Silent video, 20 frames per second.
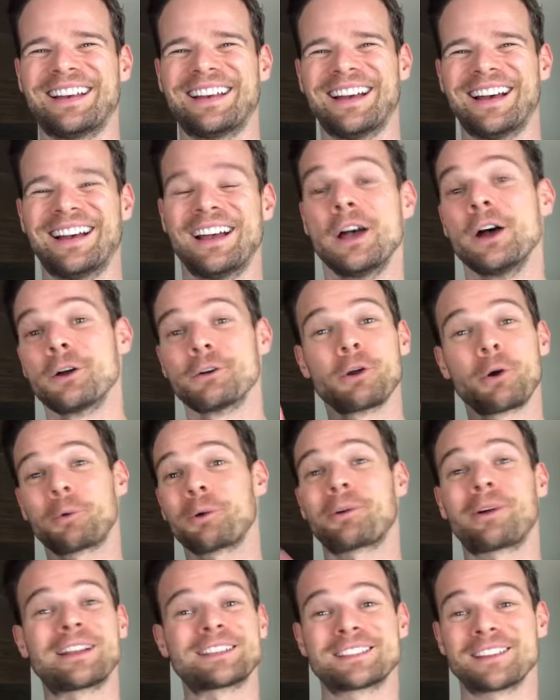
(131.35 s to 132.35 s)
it. No
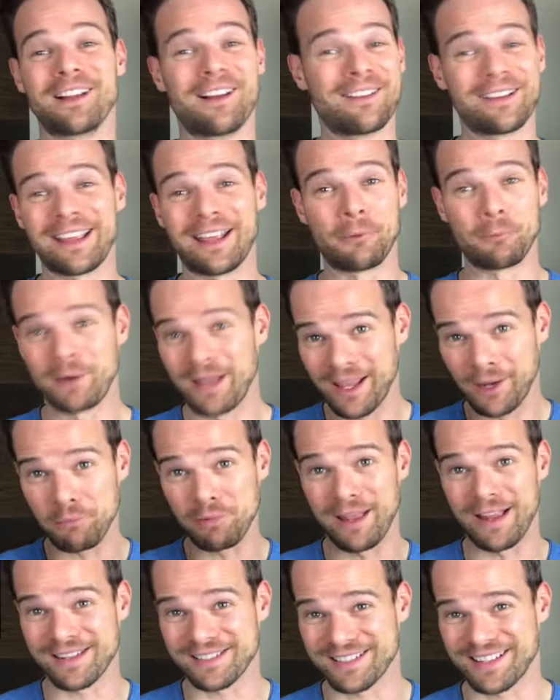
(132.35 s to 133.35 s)
regrets at all. Again, we had a
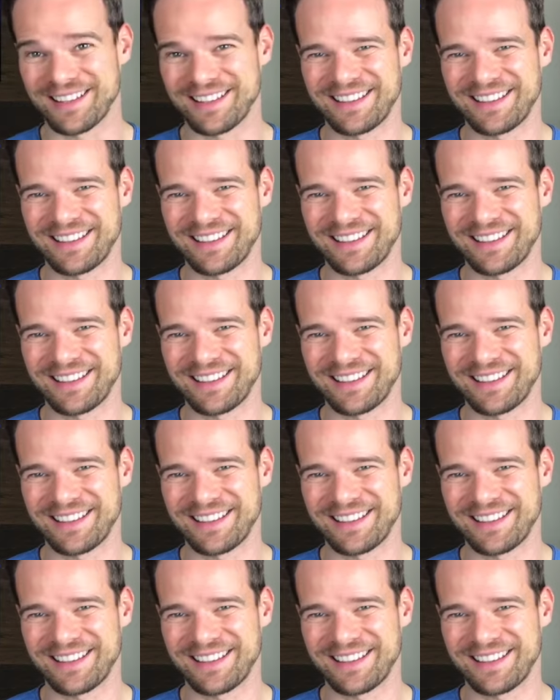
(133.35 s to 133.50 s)
blast.